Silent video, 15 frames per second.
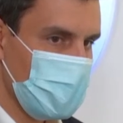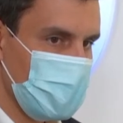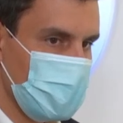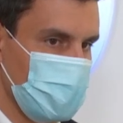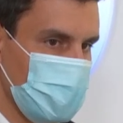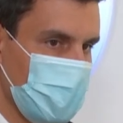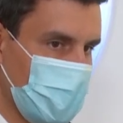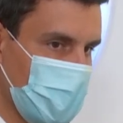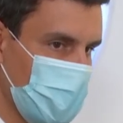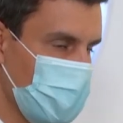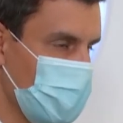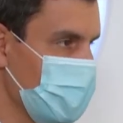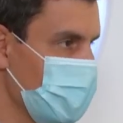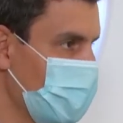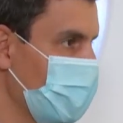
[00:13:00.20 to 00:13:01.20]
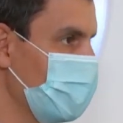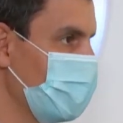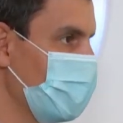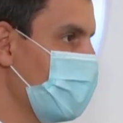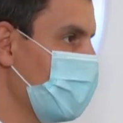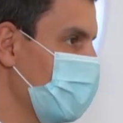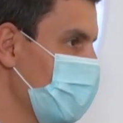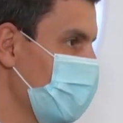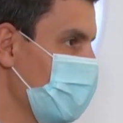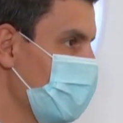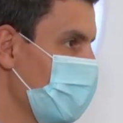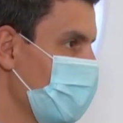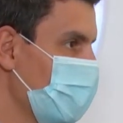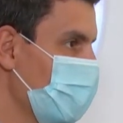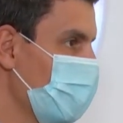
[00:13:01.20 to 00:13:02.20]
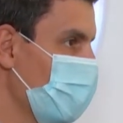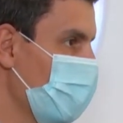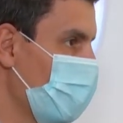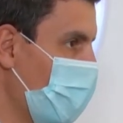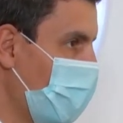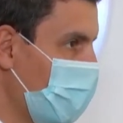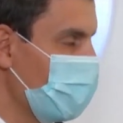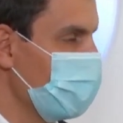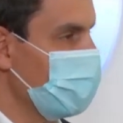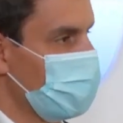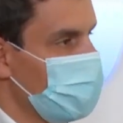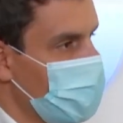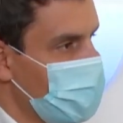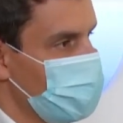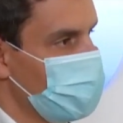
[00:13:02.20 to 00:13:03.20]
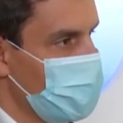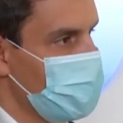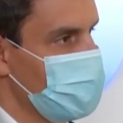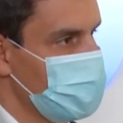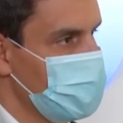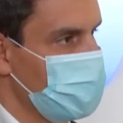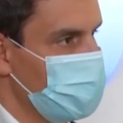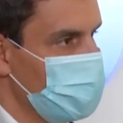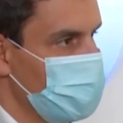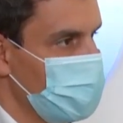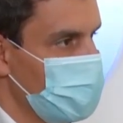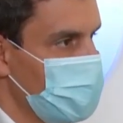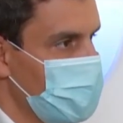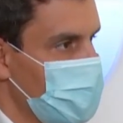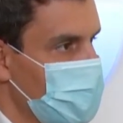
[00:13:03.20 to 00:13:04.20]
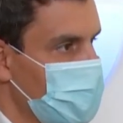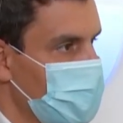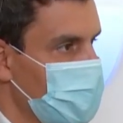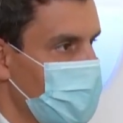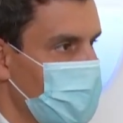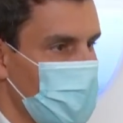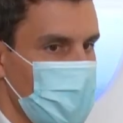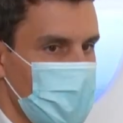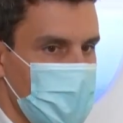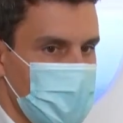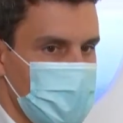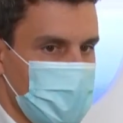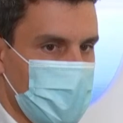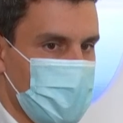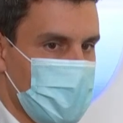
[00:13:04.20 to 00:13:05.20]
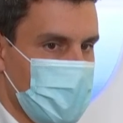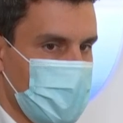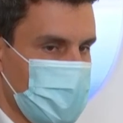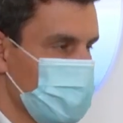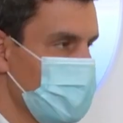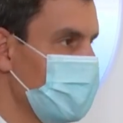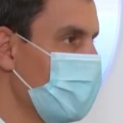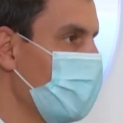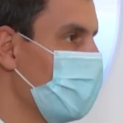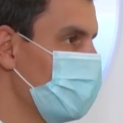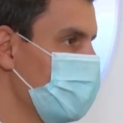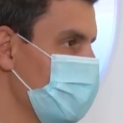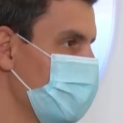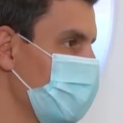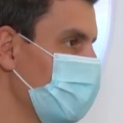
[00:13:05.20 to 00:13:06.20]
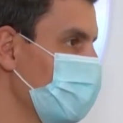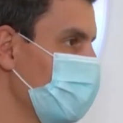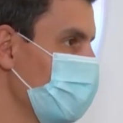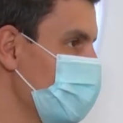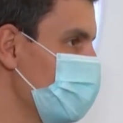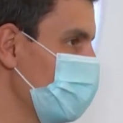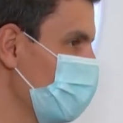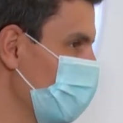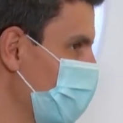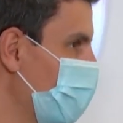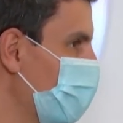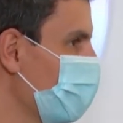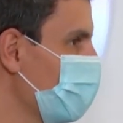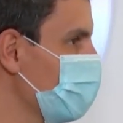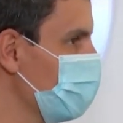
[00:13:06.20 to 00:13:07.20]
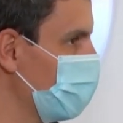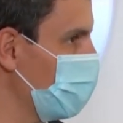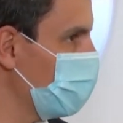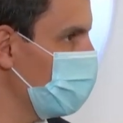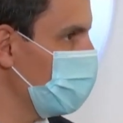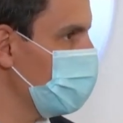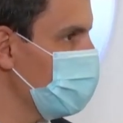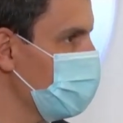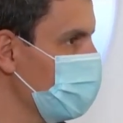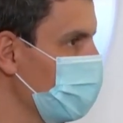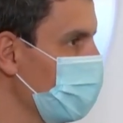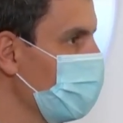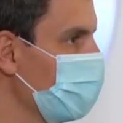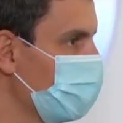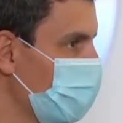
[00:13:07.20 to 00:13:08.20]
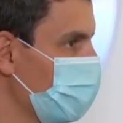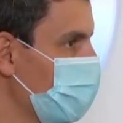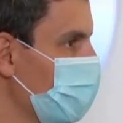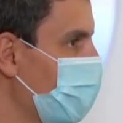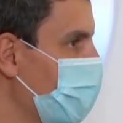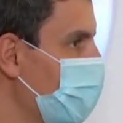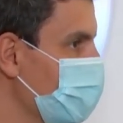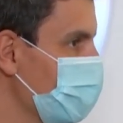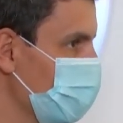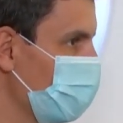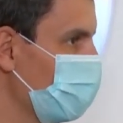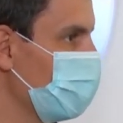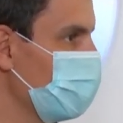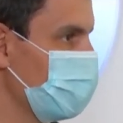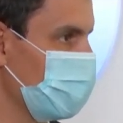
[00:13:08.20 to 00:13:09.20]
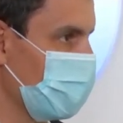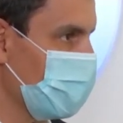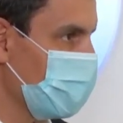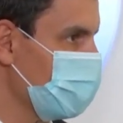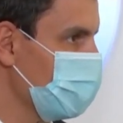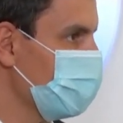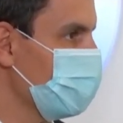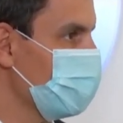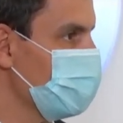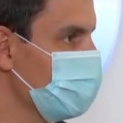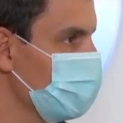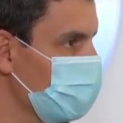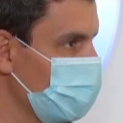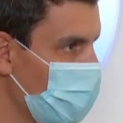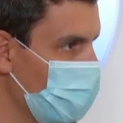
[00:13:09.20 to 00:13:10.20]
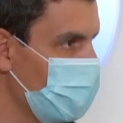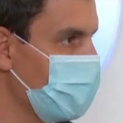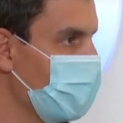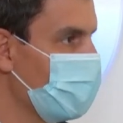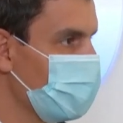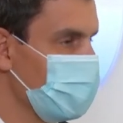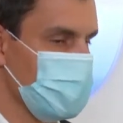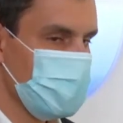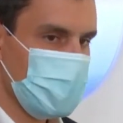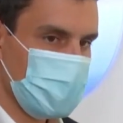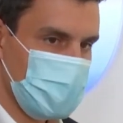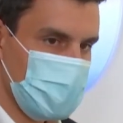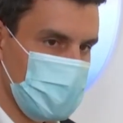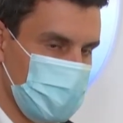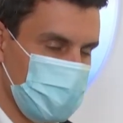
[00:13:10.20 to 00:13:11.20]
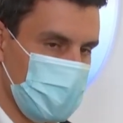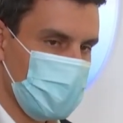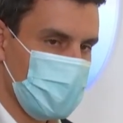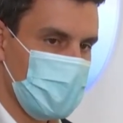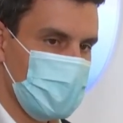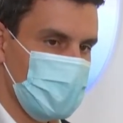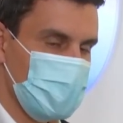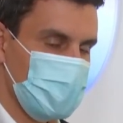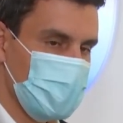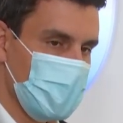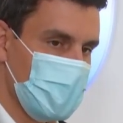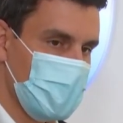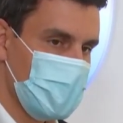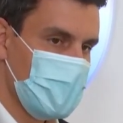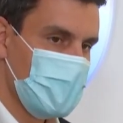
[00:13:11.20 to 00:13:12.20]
into how do we get that at the right price level? And how do we get something that's really optimal using all our experience from the past, talking to the customers, knowing our experience from the ACJ?